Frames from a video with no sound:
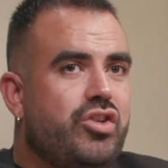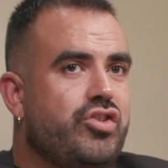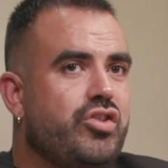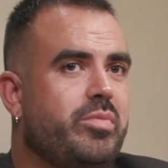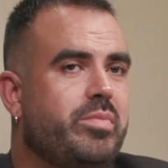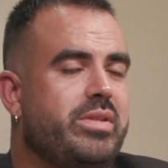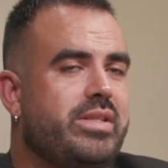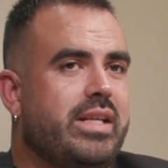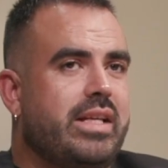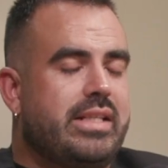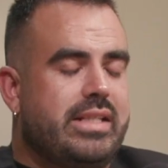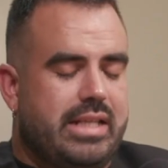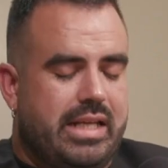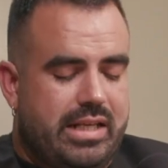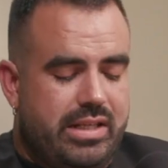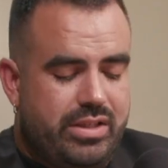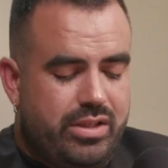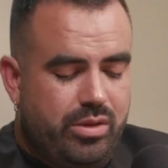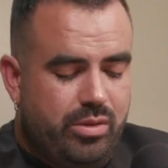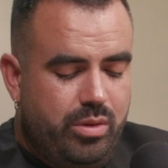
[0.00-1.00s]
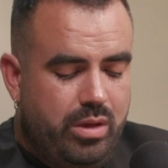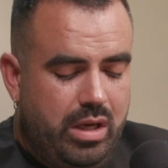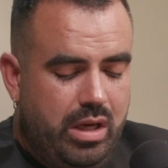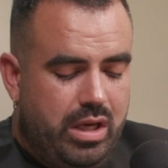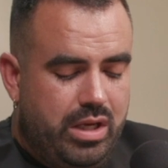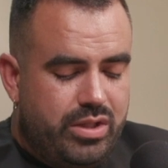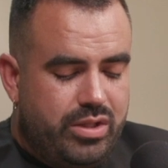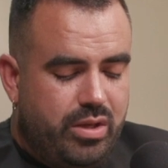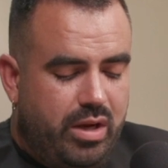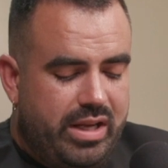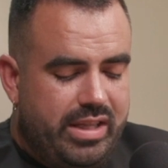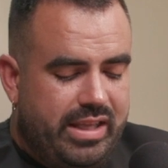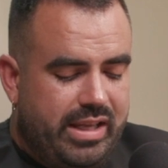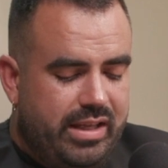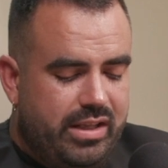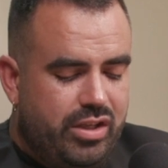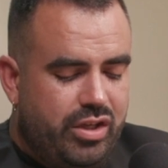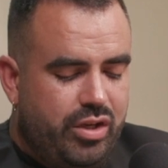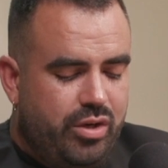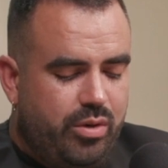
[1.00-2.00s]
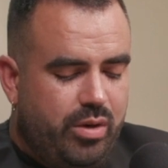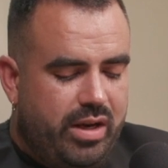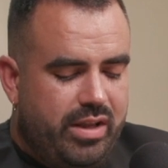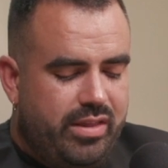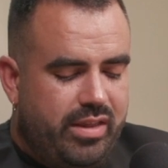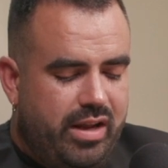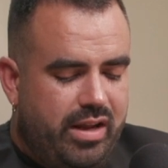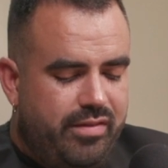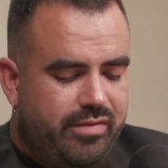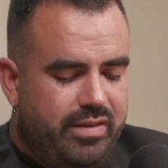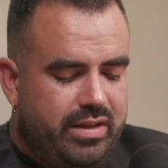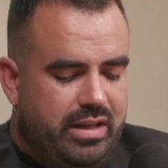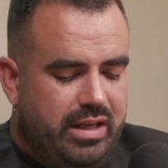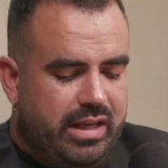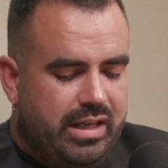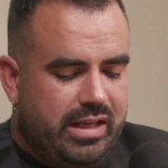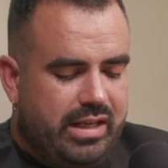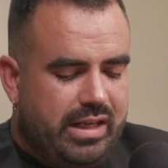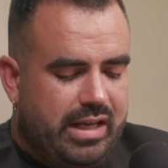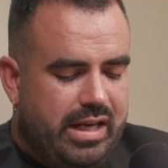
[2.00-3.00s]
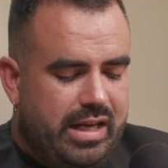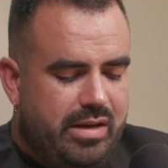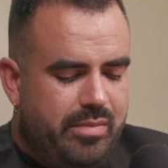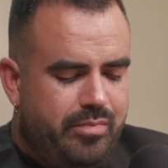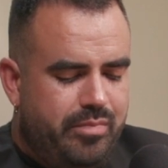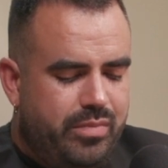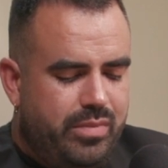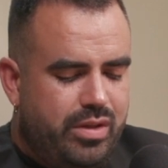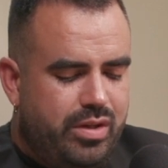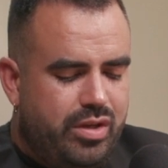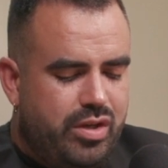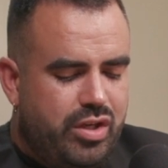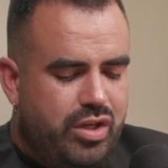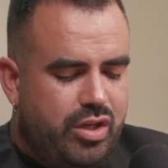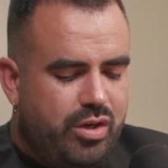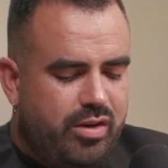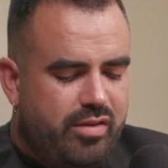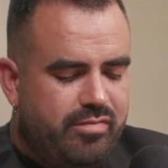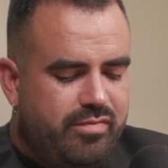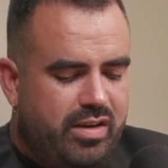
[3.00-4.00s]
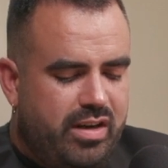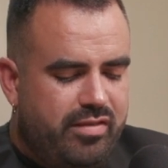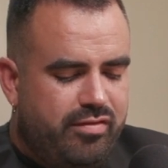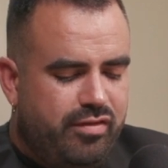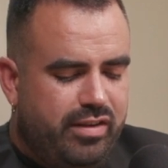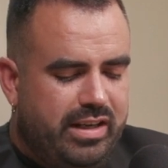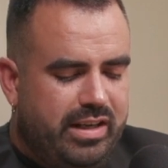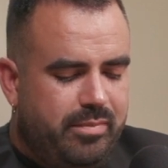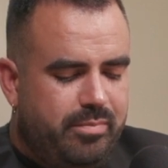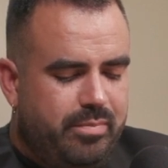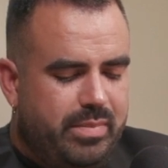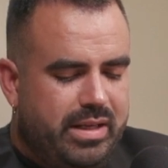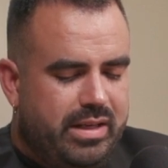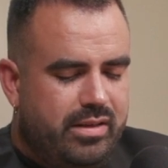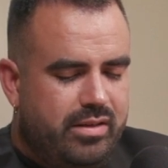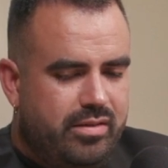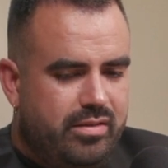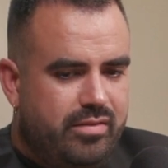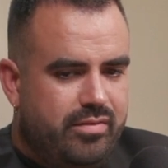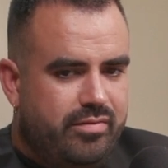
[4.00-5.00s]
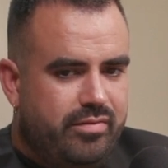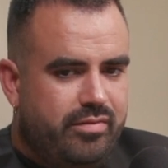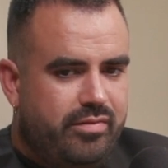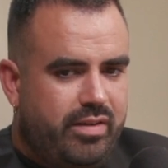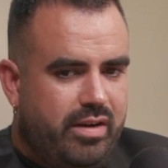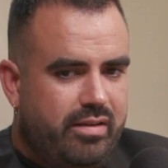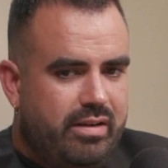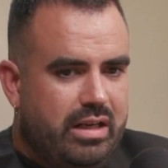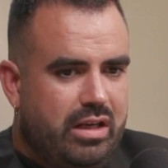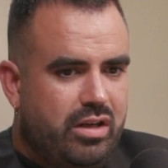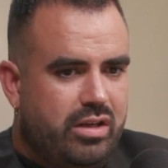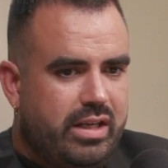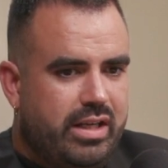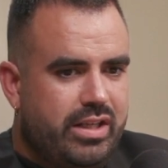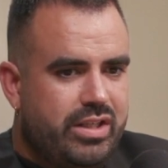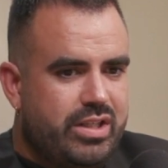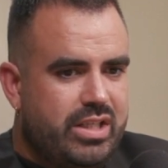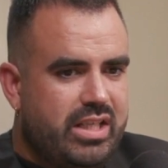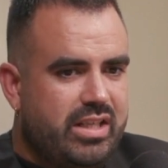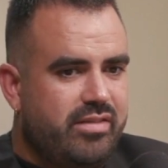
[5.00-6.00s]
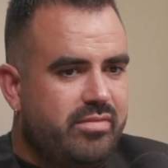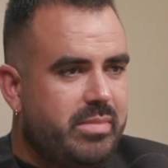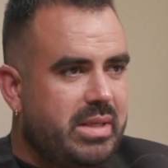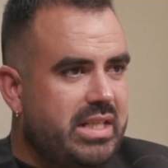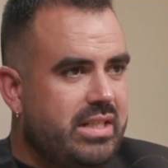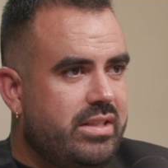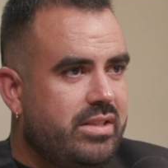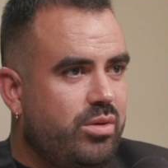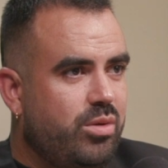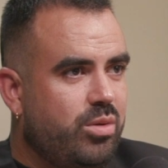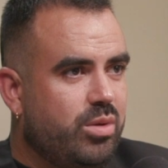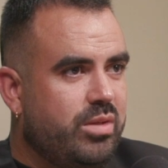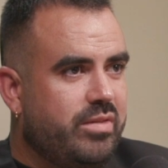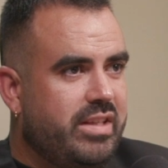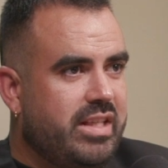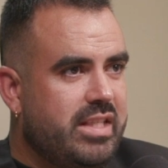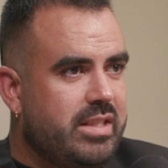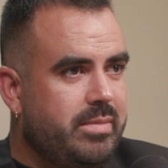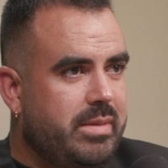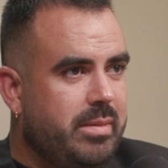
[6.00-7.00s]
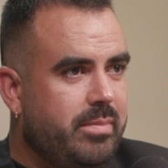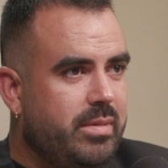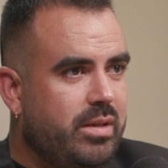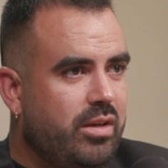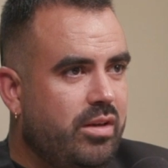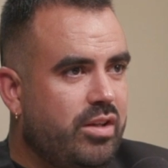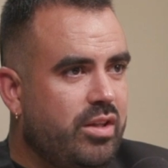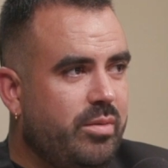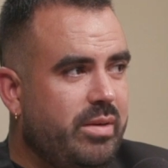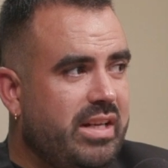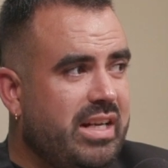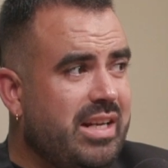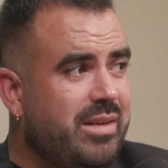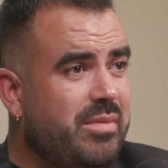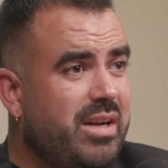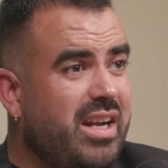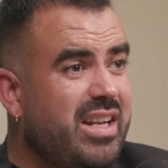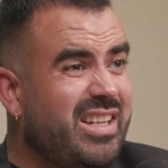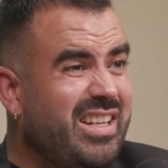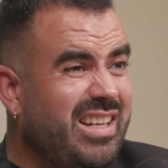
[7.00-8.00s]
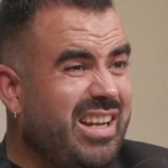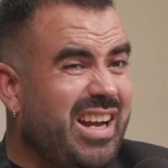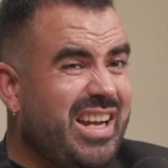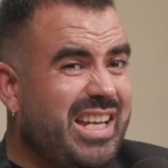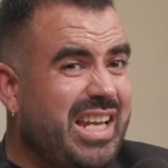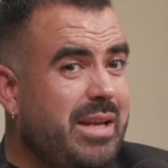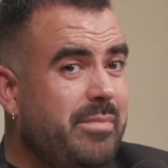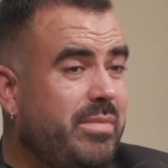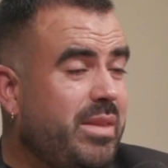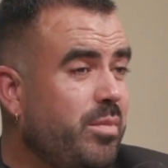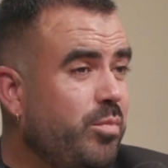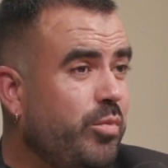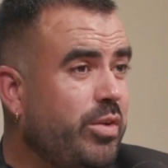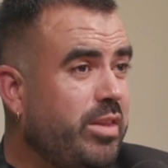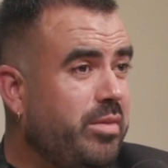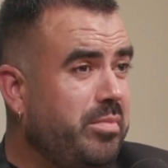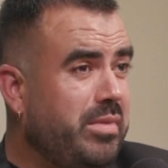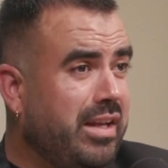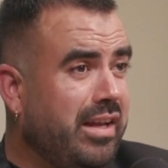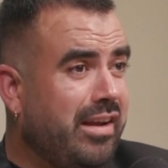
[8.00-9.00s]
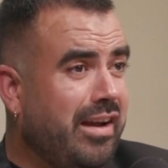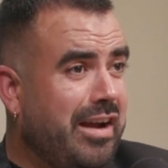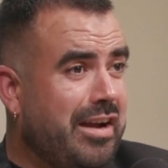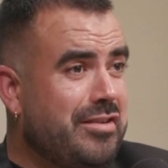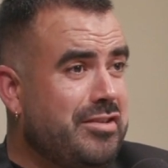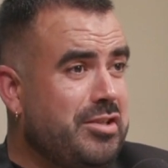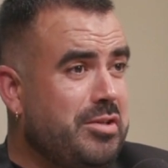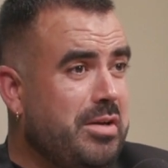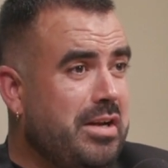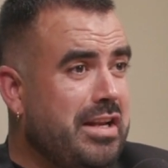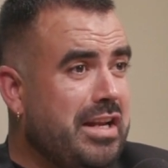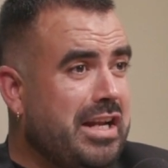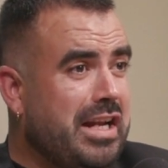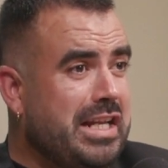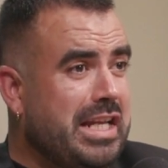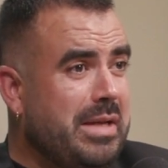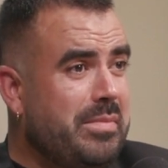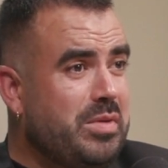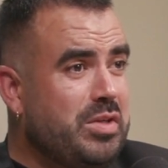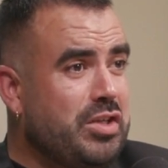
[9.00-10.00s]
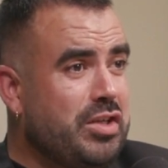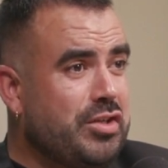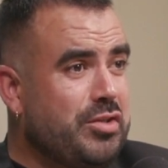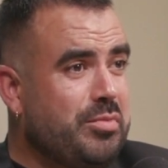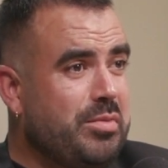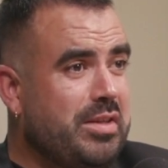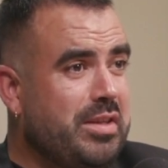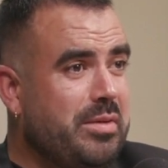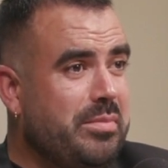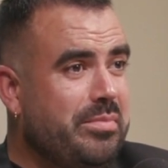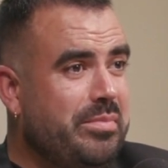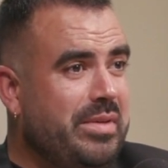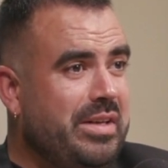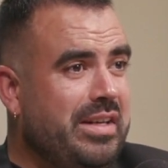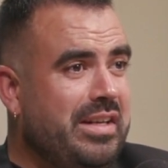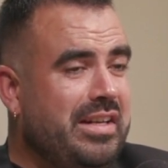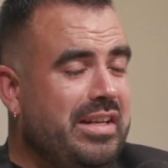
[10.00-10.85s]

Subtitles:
100%. And so I think, you know, I feel like, you know, I've really been very lucky to have met all of these people along the way, and I keep them with me. I do. I keep in touch with them.